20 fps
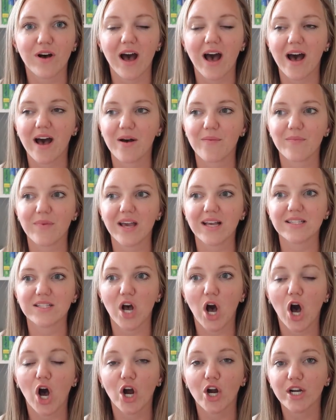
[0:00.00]
Um, it's
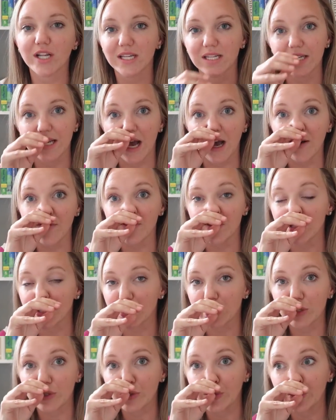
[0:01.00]
hard enough
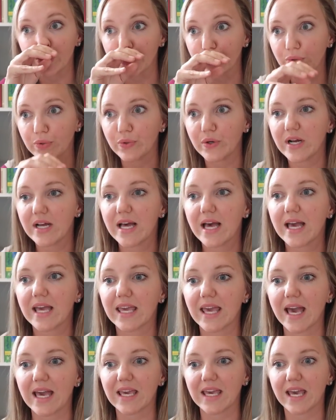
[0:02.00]
to
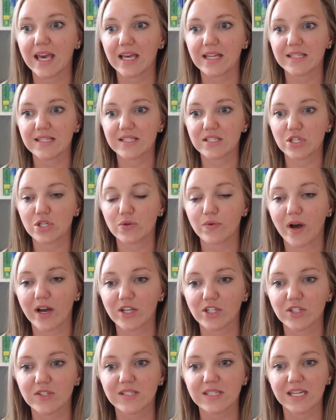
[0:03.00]
get kids to
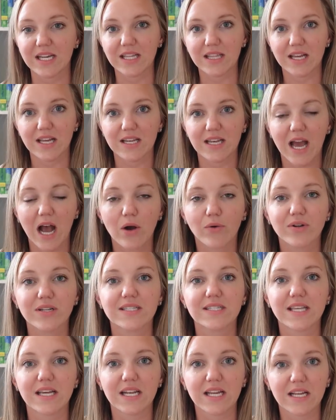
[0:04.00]
understand that now
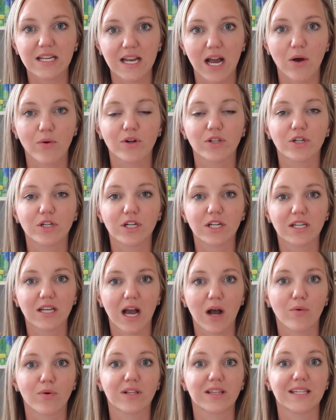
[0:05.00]
we're sitting, now we're learning,
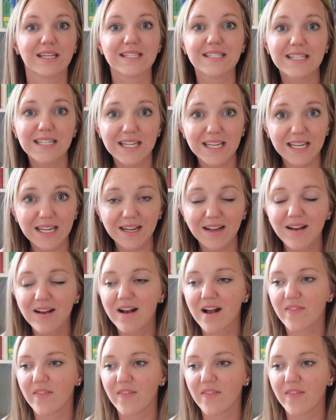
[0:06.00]
now we're listening.